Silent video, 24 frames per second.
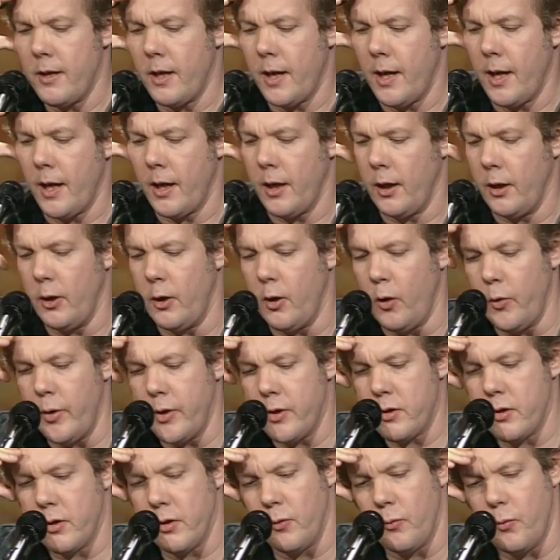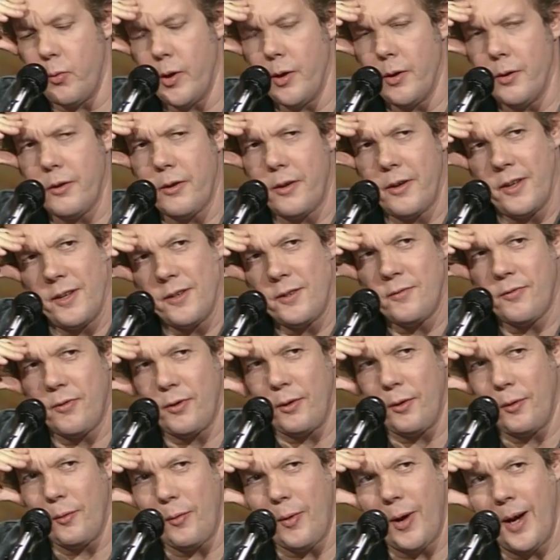to kind of go into the wilderness
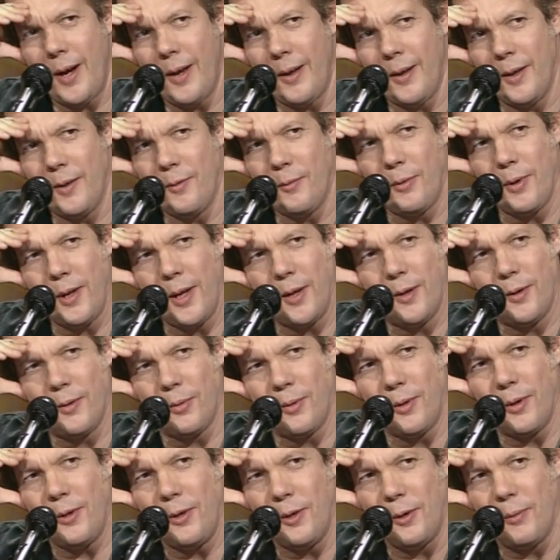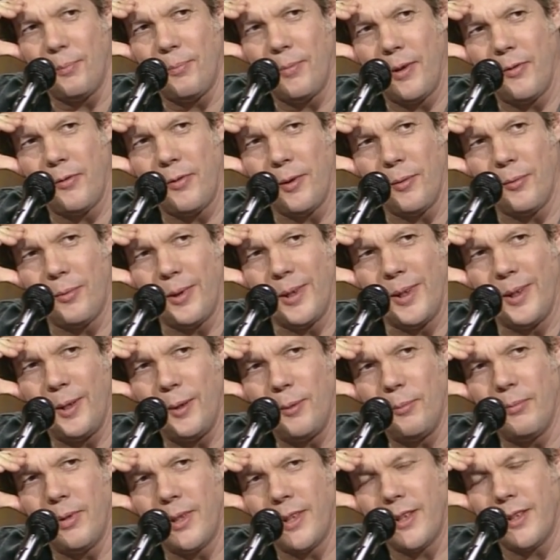for a while and regroup, if you
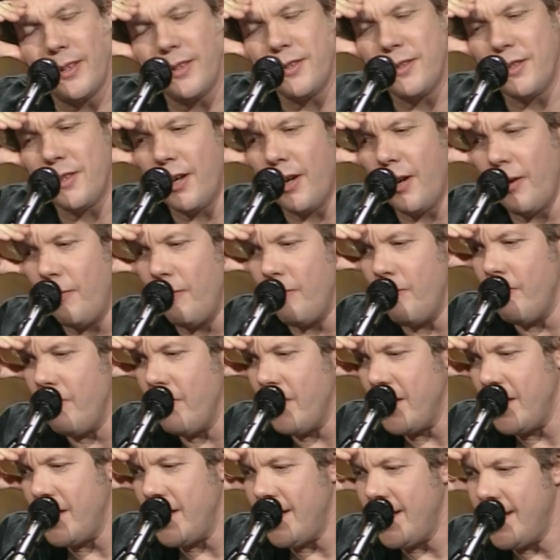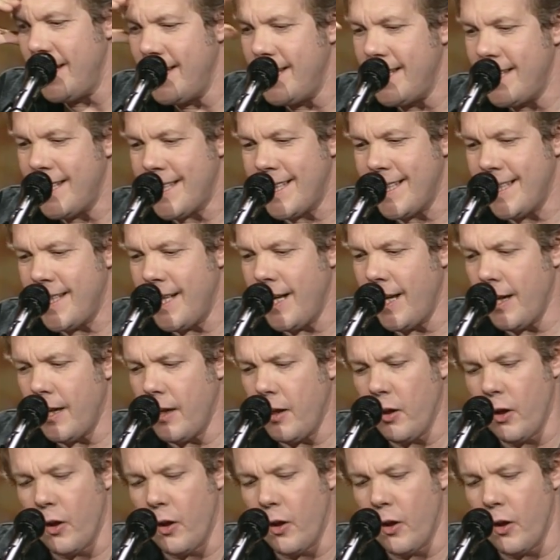will, because. Um, I'd kind of